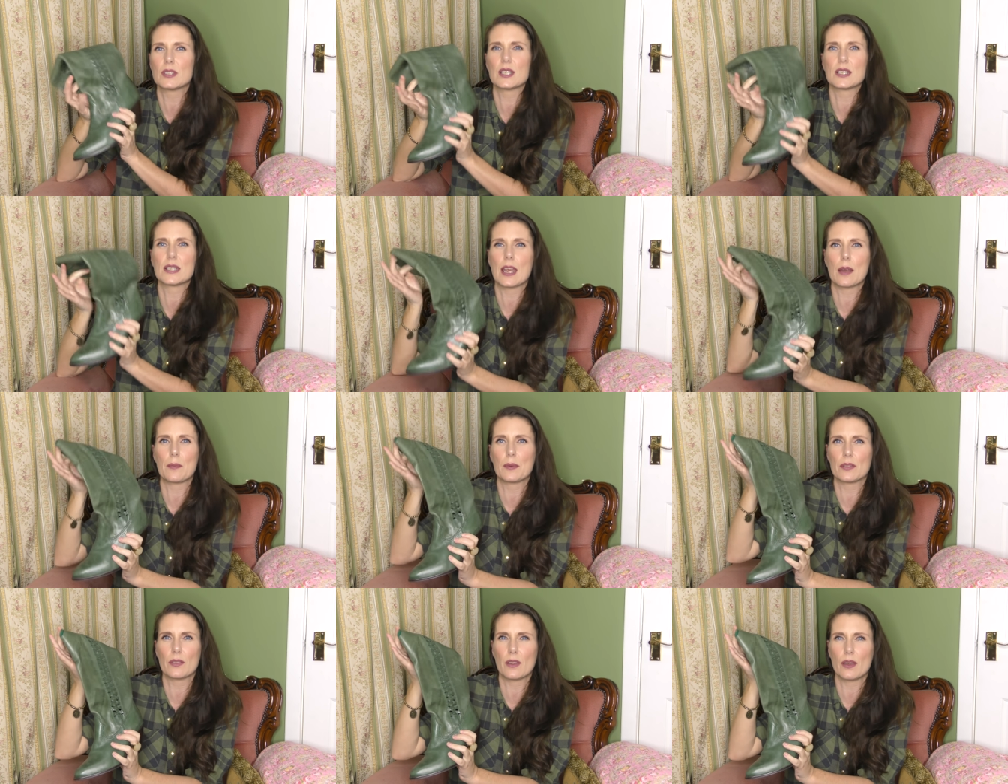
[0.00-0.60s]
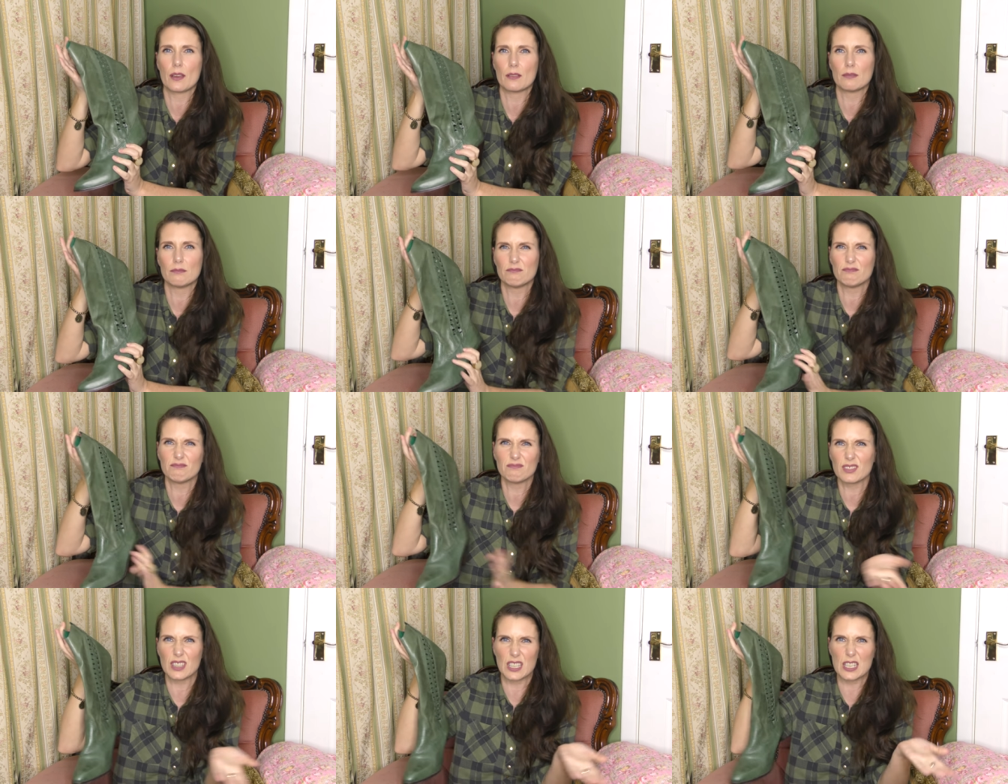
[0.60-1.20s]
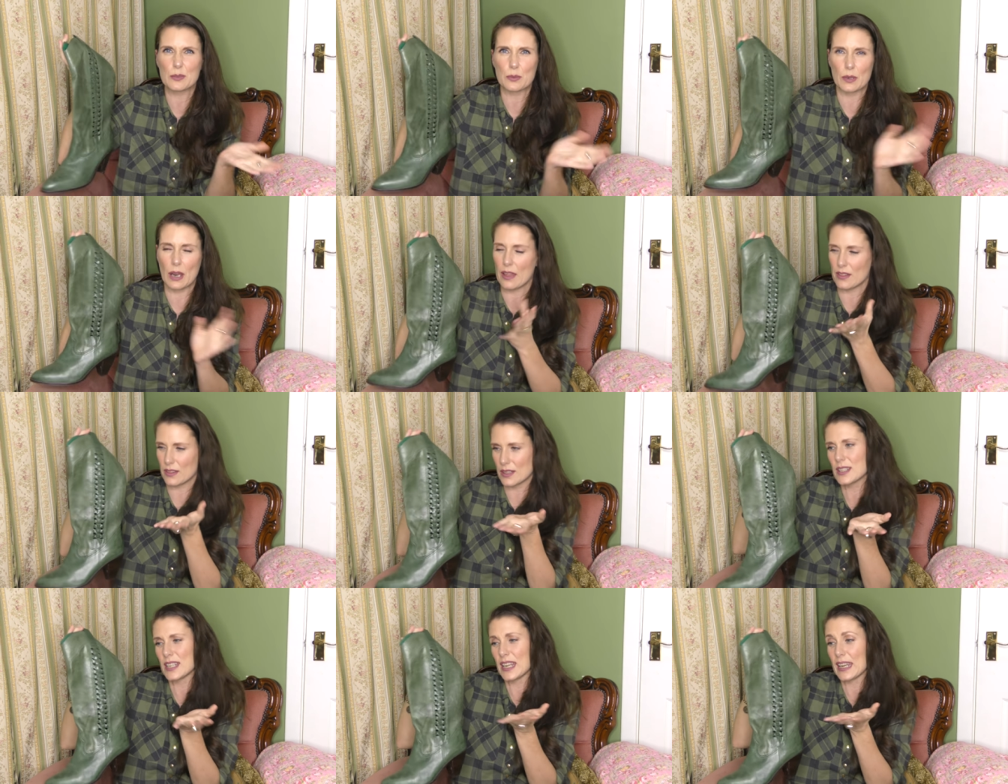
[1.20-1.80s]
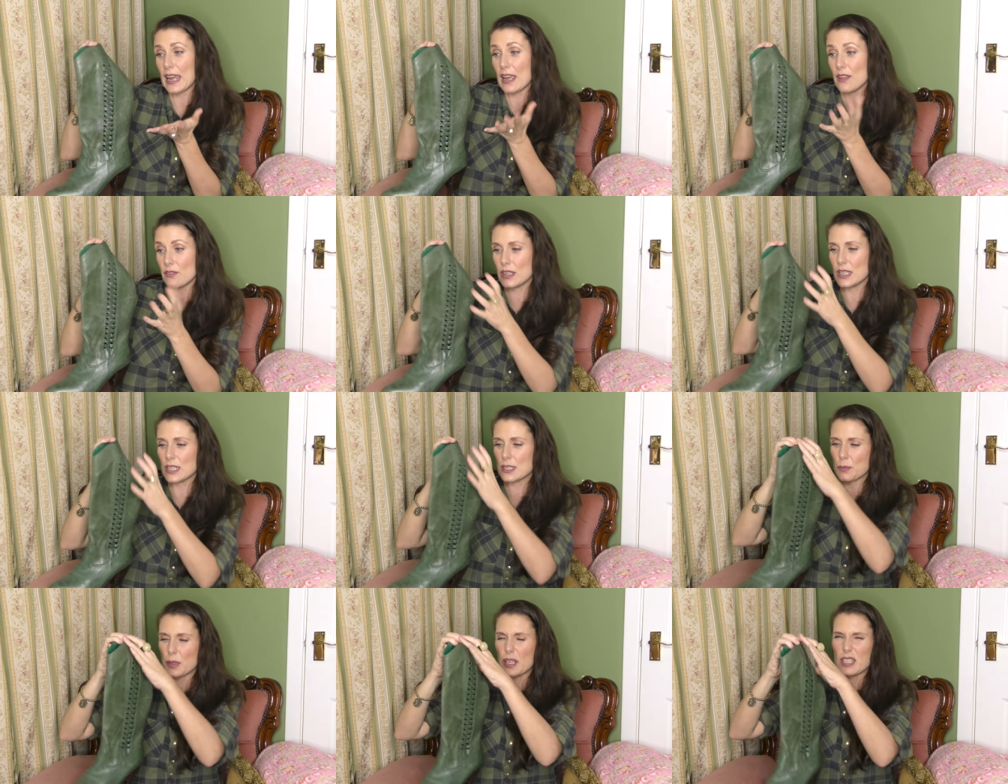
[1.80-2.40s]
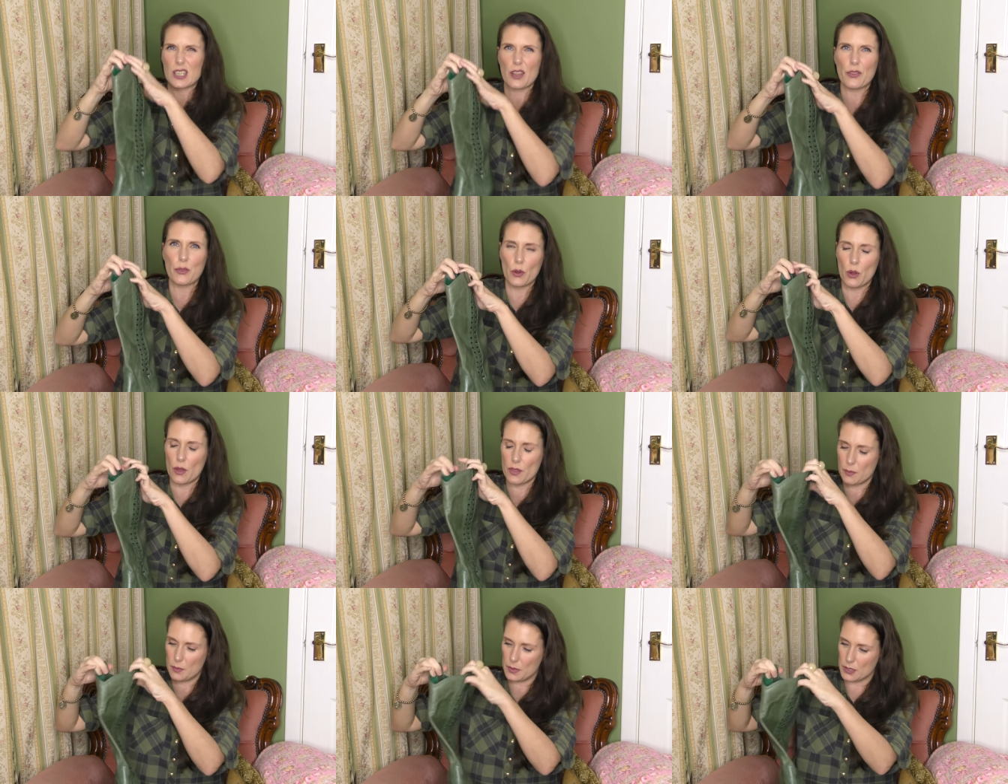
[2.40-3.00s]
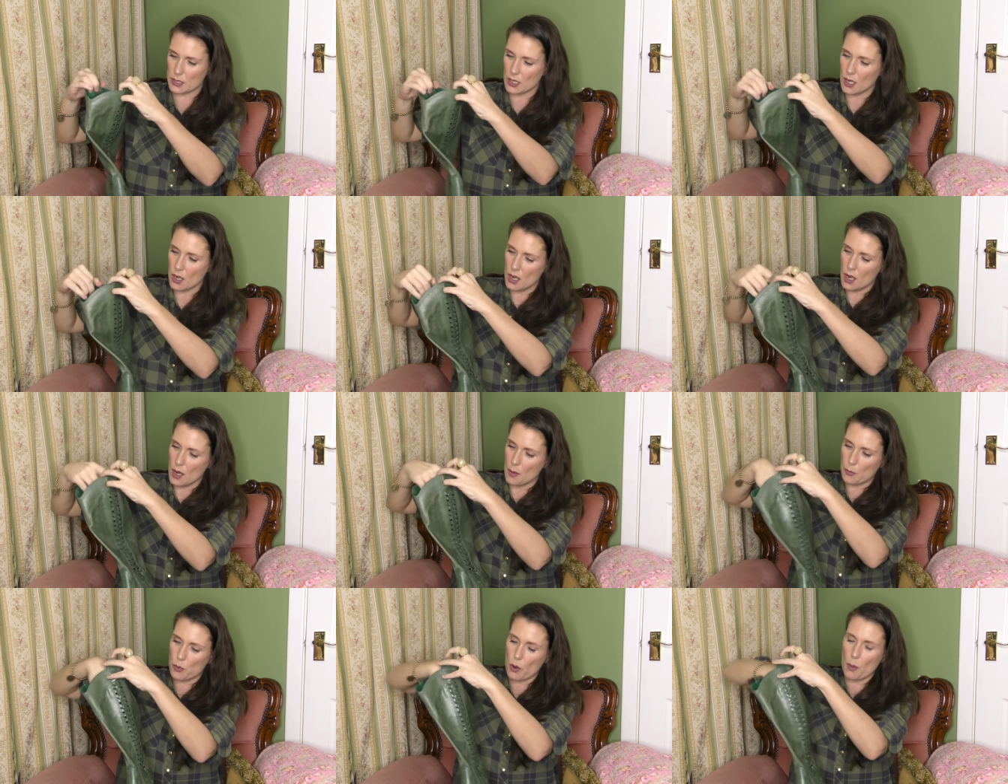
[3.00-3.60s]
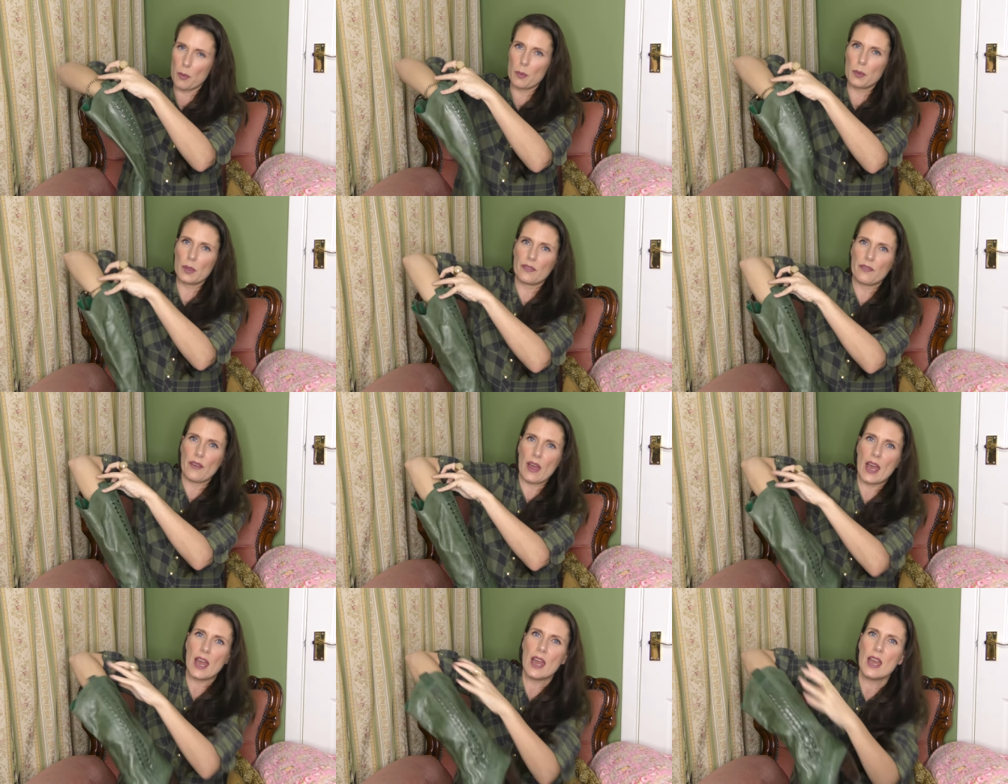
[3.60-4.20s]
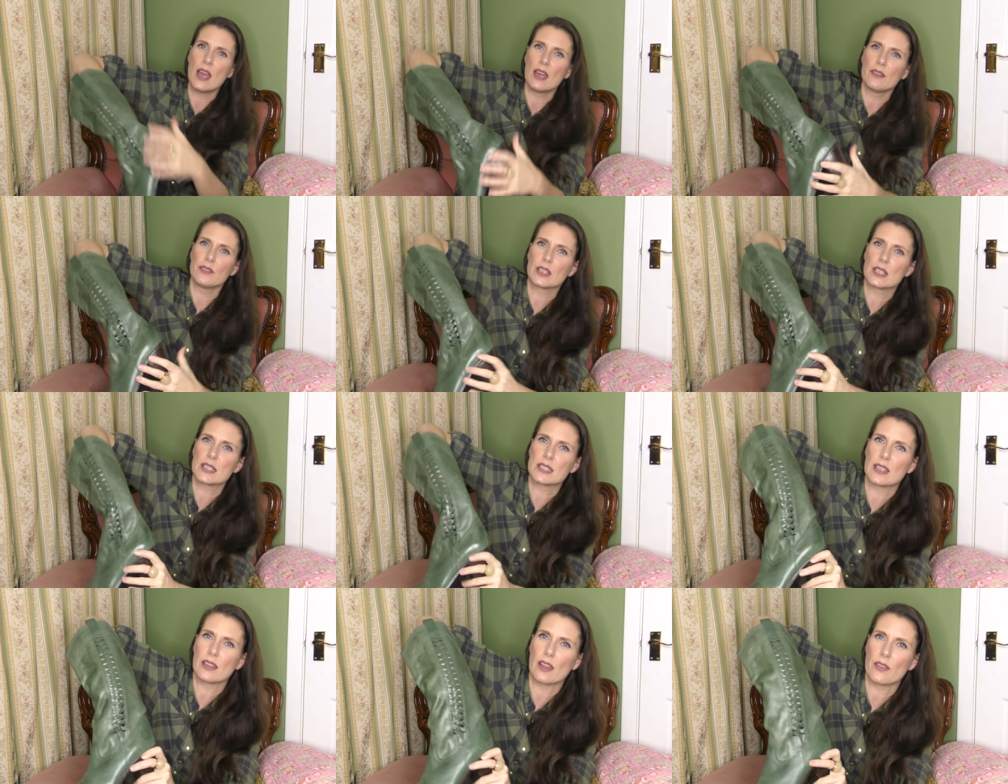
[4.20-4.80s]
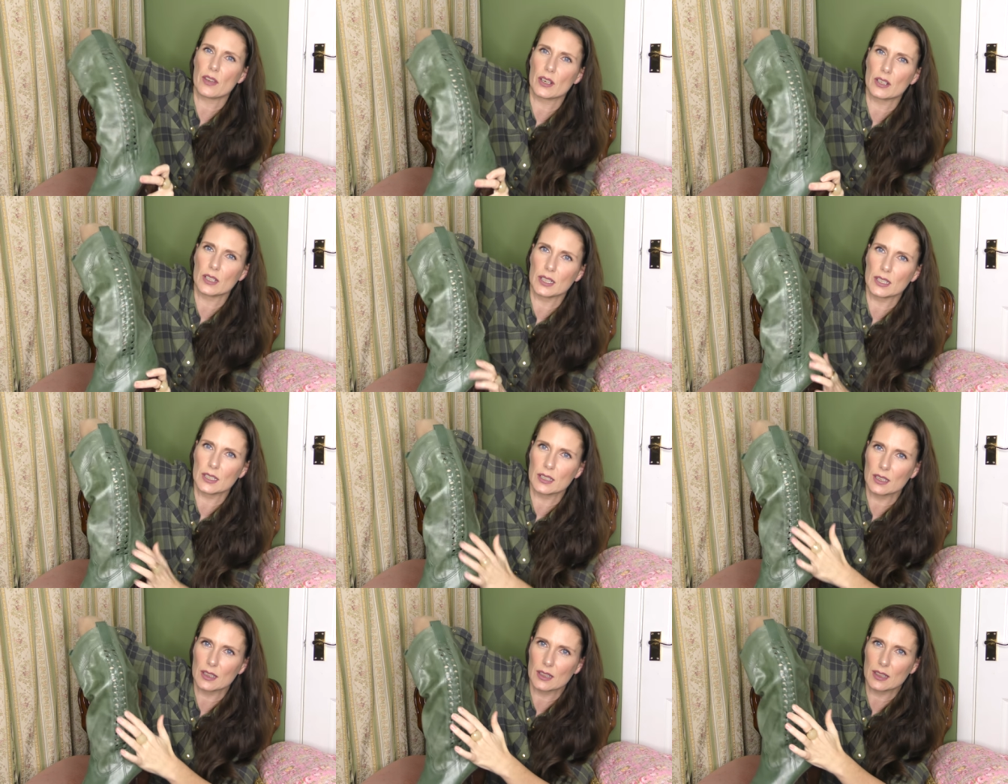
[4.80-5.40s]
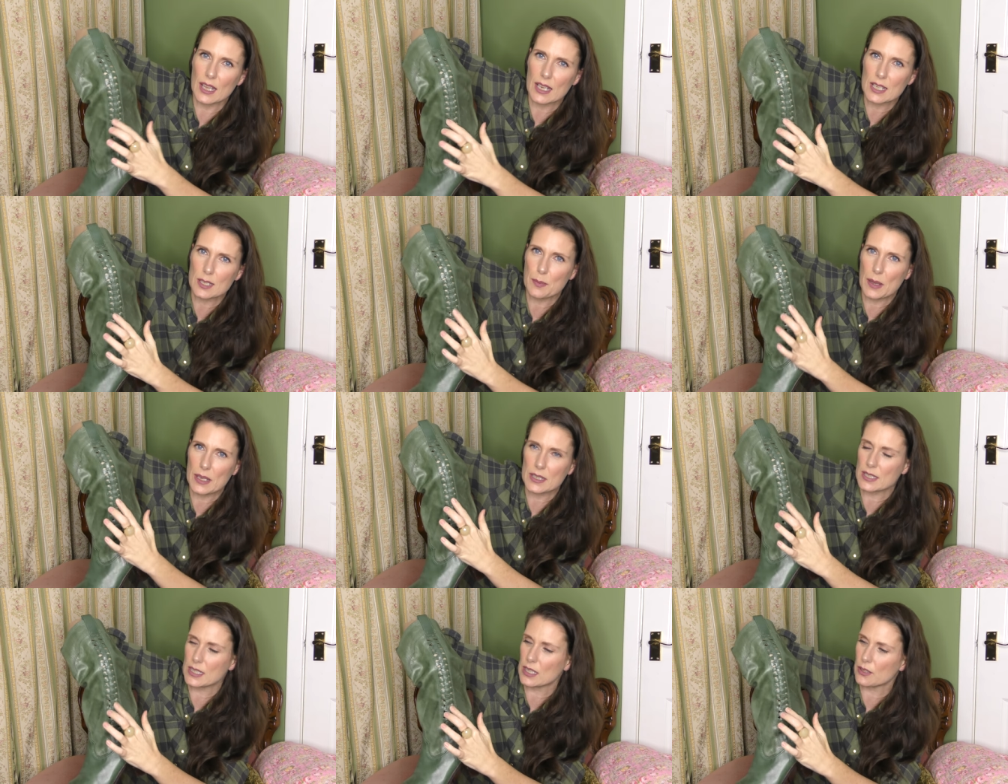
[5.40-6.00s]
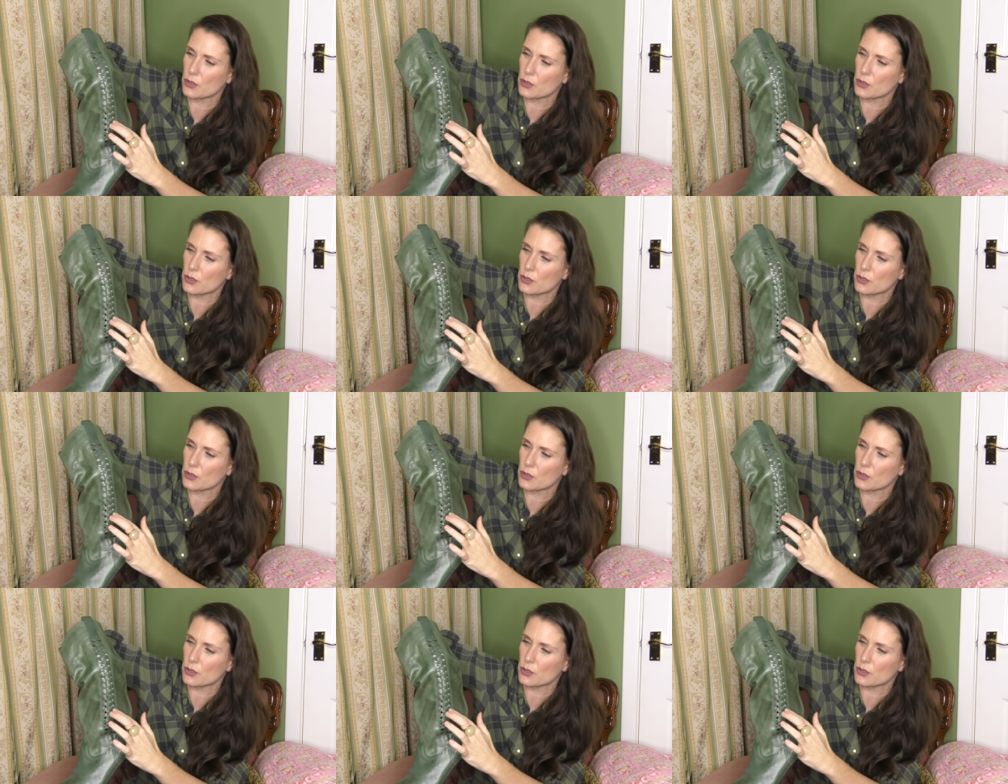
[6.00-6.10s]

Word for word: determined that these to get these because I thought they would probably fit. If you can see that they're like this bit see